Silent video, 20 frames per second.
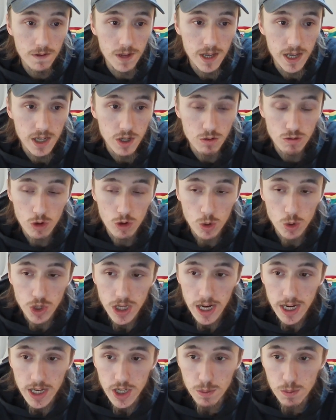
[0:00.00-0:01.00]
these rule
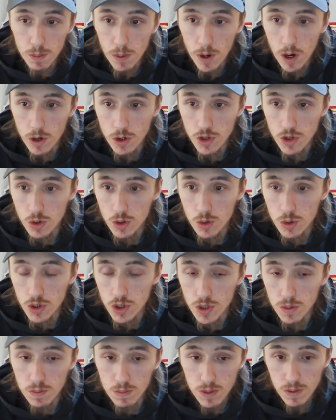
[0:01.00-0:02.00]
change
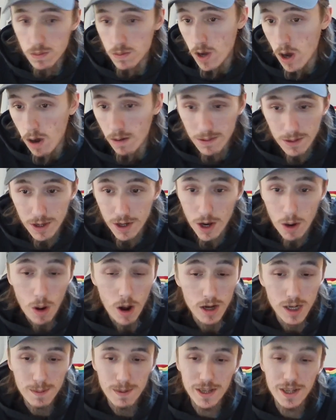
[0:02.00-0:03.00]
proposals.
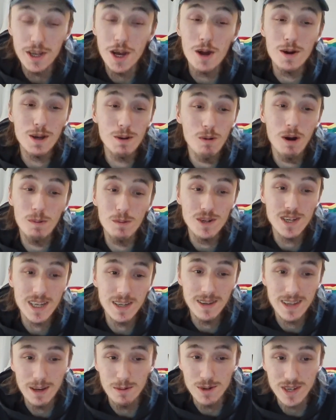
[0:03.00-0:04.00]
Arguably the only one
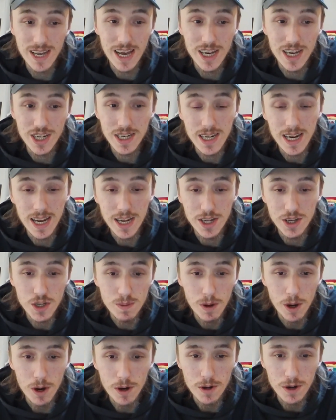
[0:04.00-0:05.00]
that was actually getting
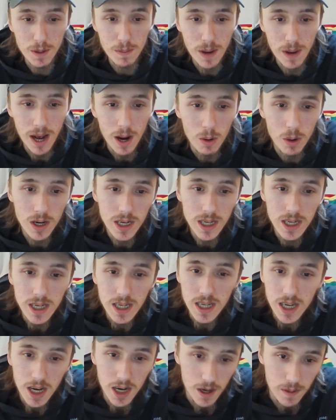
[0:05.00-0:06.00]
spoken about,
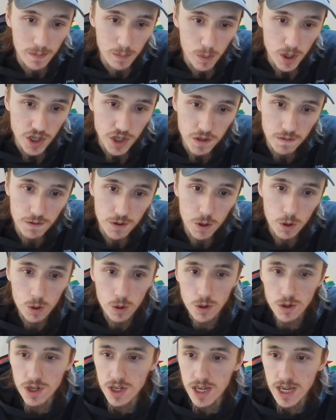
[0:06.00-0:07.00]
which of
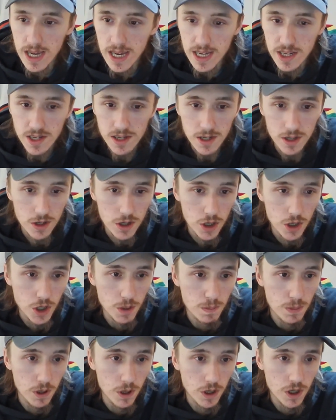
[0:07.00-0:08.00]
course is the Tush
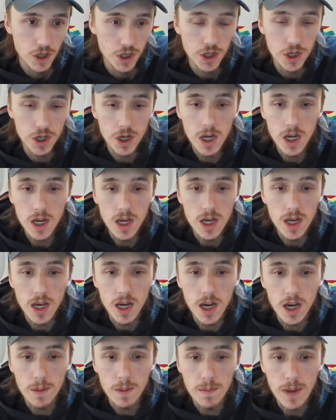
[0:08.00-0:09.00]
push,
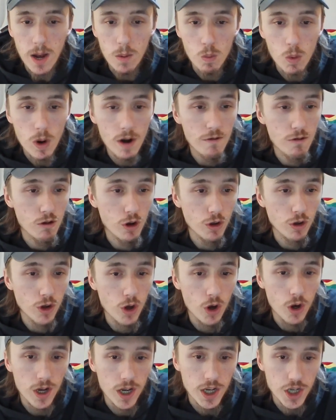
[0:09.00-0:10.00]
and whether or
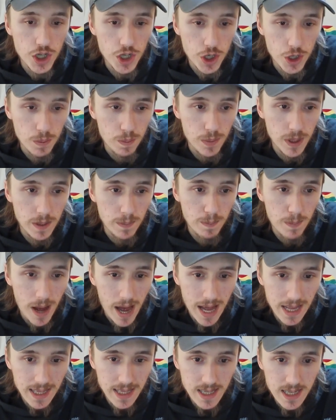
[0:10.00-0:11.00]
not it should be
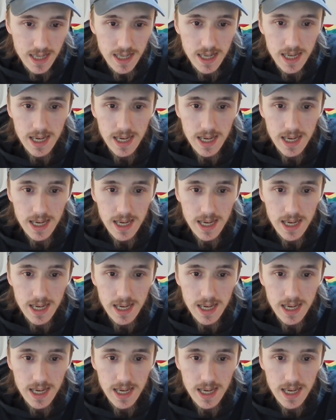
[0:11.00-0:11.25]
banned.